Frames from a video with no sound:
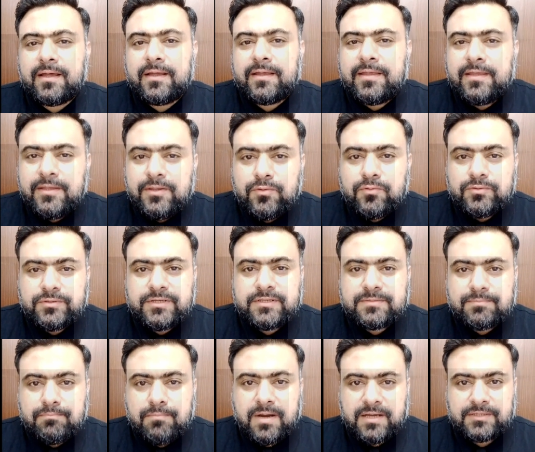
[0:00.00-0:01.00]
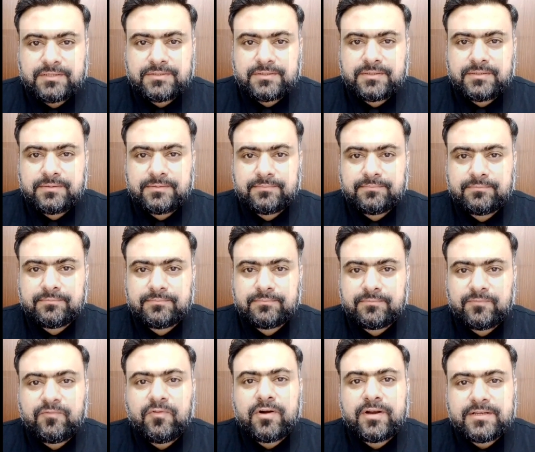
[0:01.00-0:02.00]
he uses must.
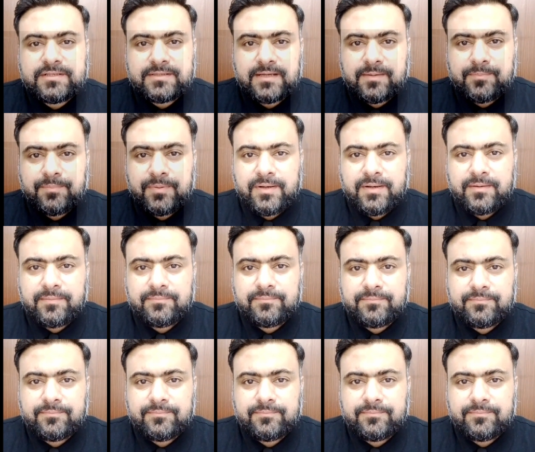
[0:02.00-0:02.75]
For example,